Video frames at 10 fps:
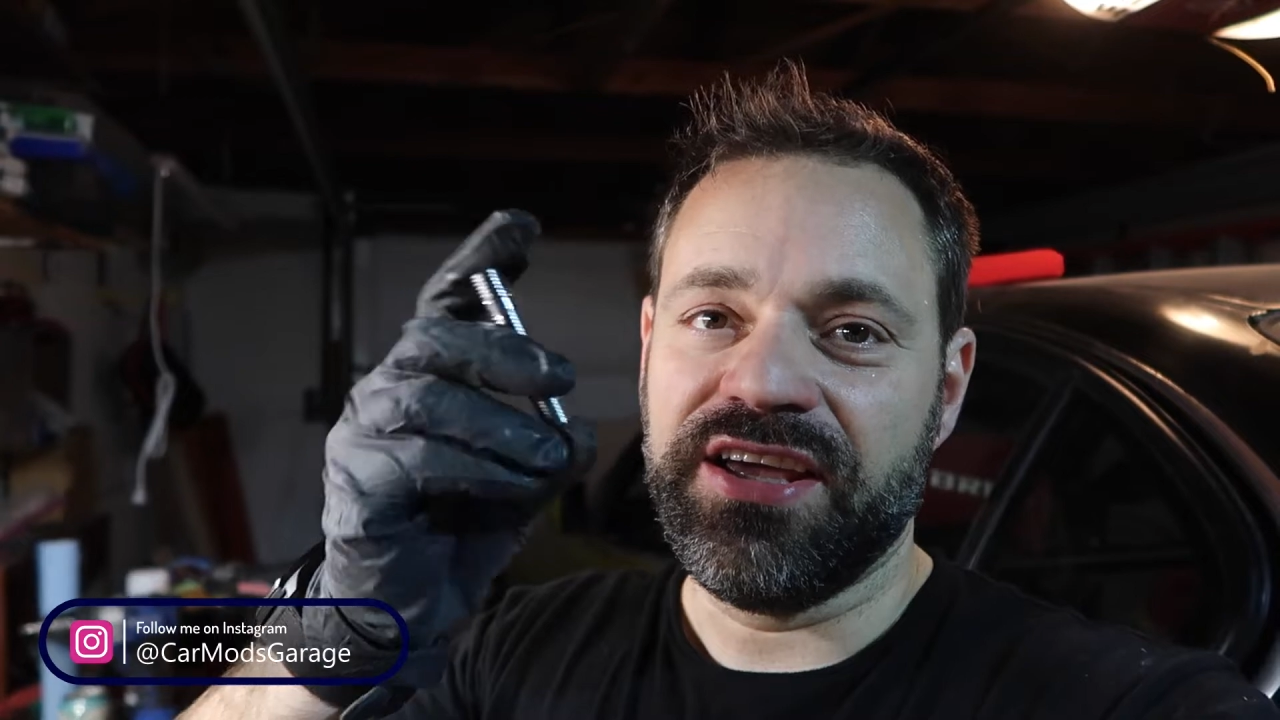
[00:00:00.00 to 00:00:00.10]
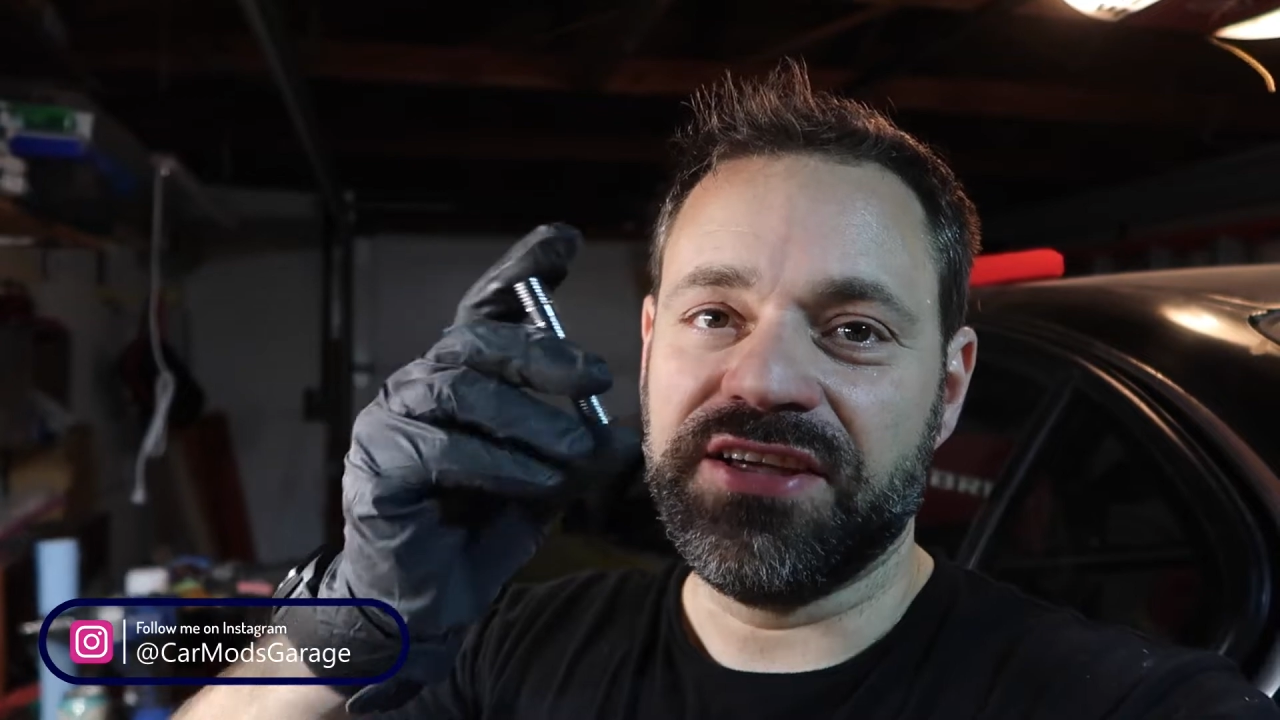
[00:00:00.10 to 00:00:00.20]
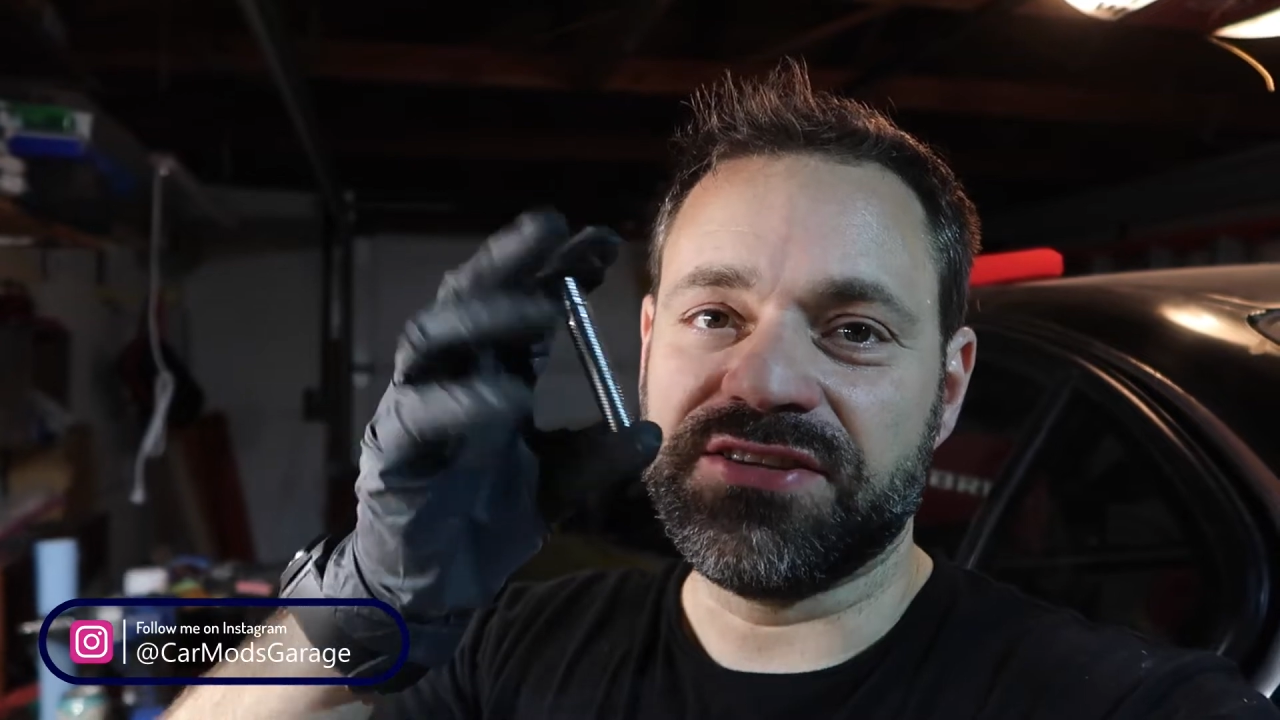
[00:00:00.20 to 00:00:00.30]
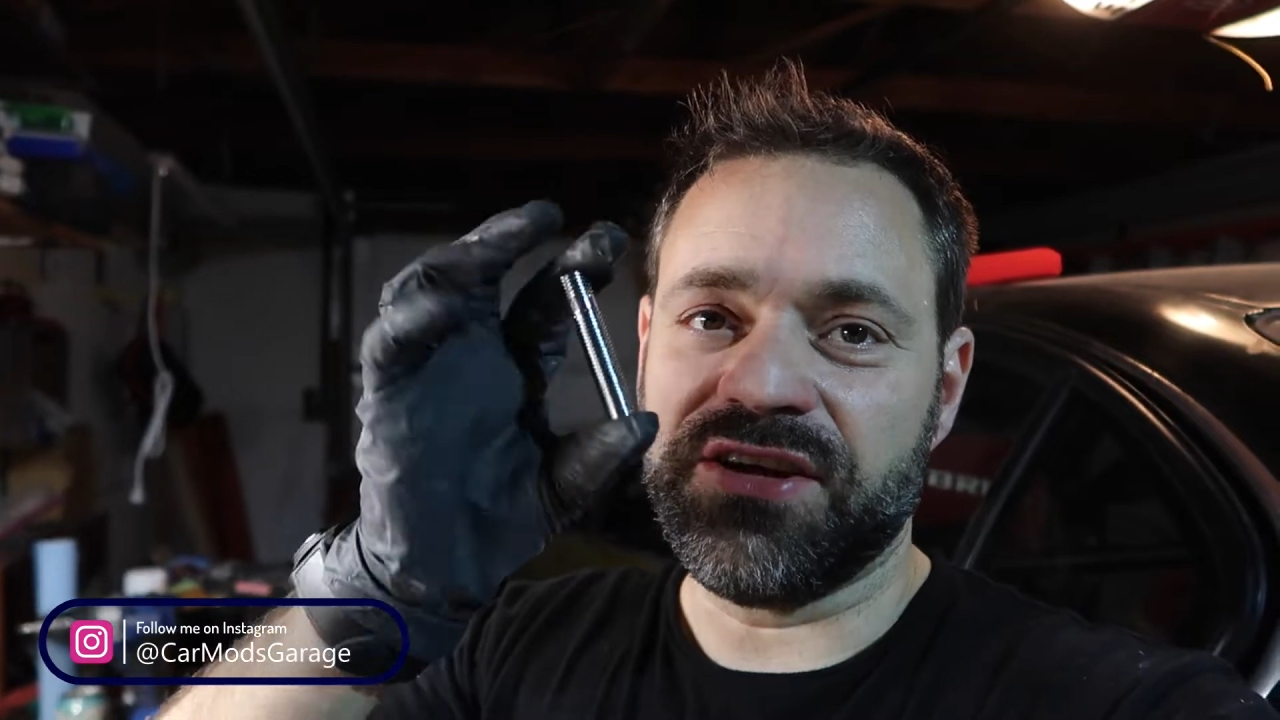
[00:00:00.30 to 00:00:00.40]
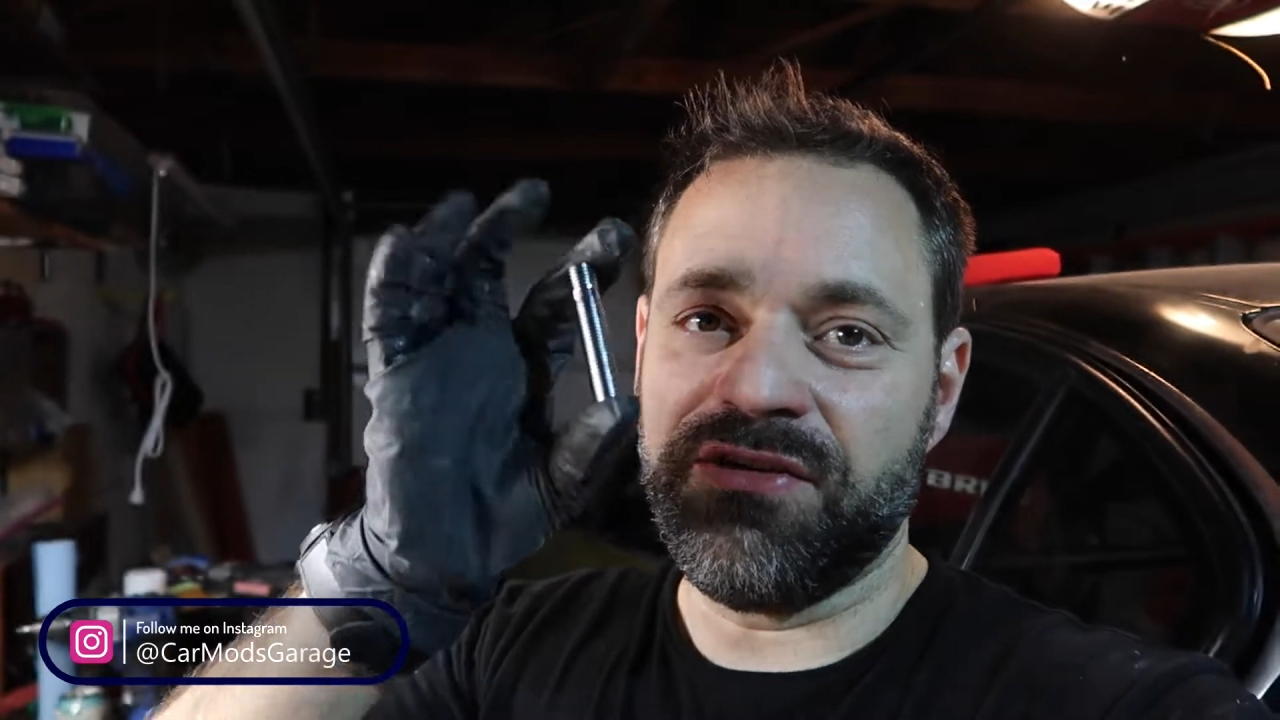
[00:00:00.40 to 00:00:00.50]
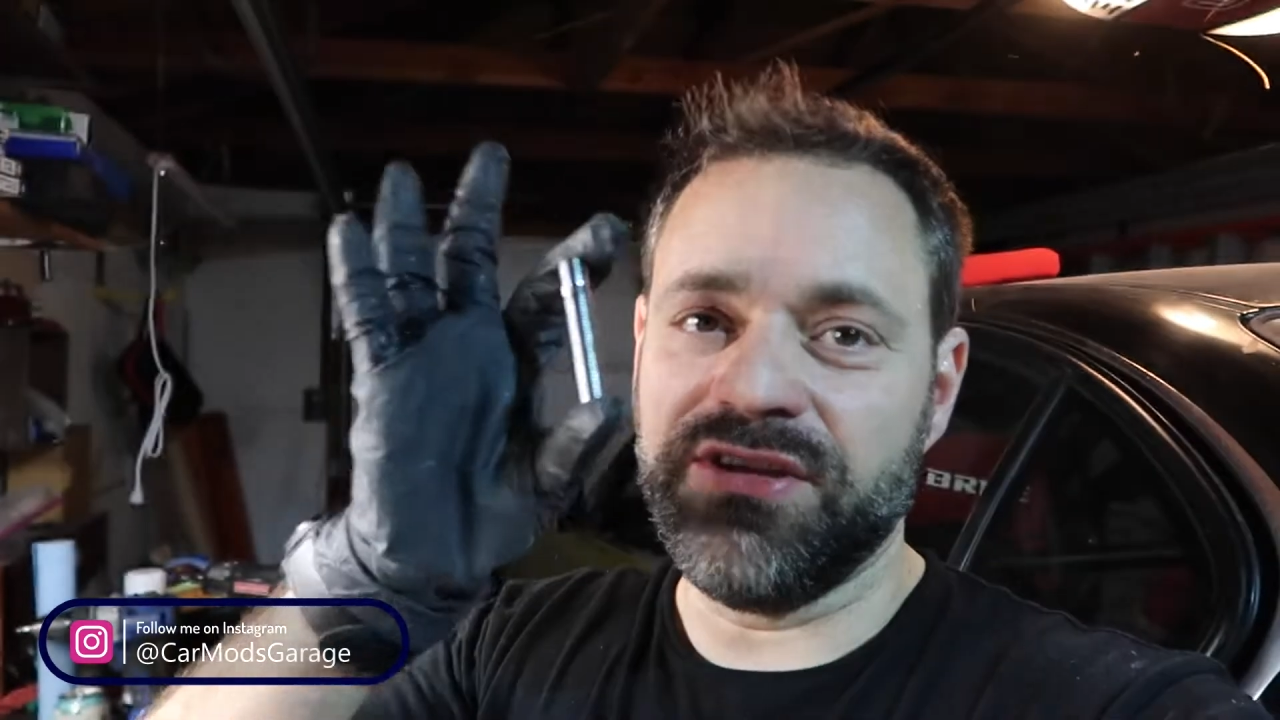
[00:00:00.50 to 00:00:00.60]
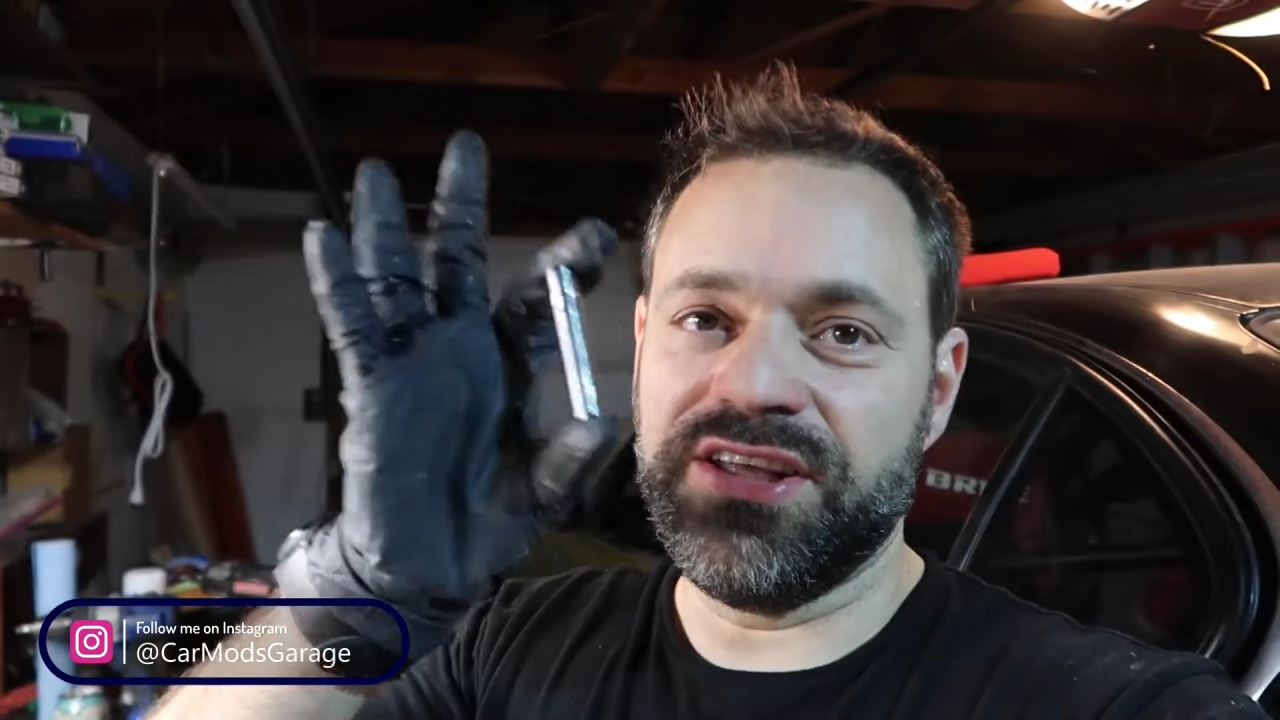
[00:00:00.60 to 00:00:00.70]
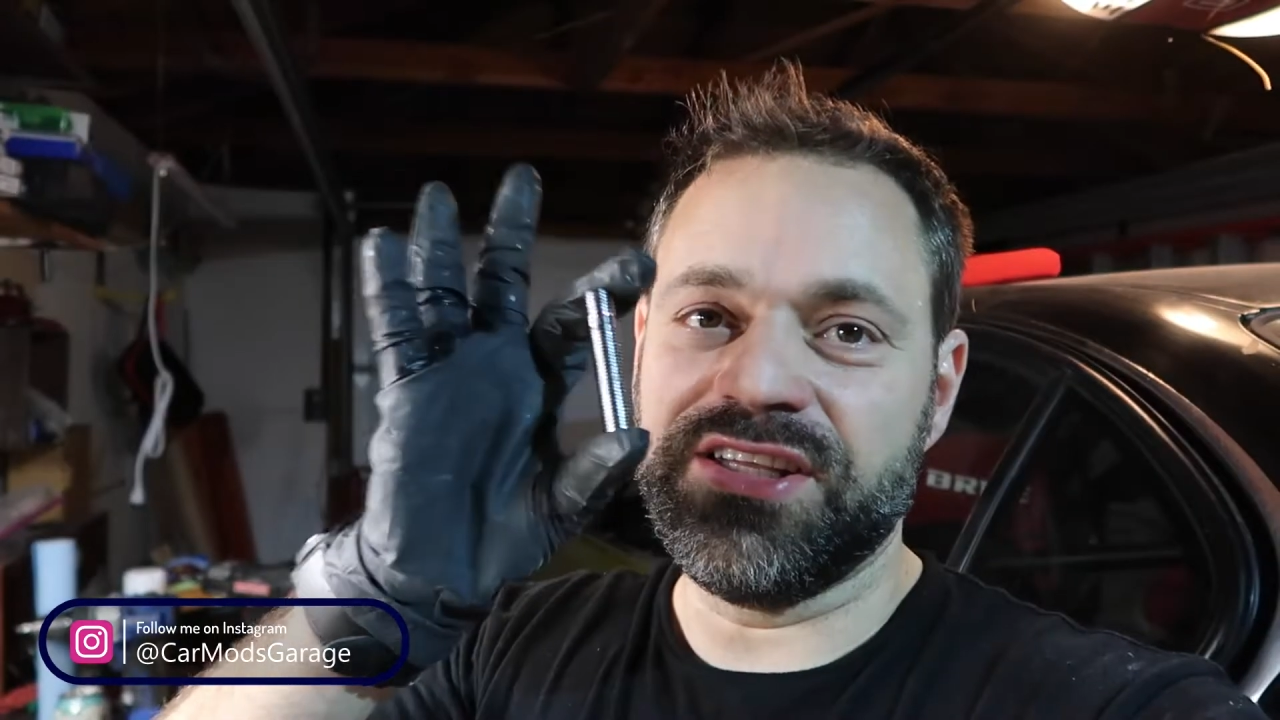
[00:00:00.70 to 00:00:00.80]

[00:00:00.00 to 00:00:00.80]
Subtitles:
It's only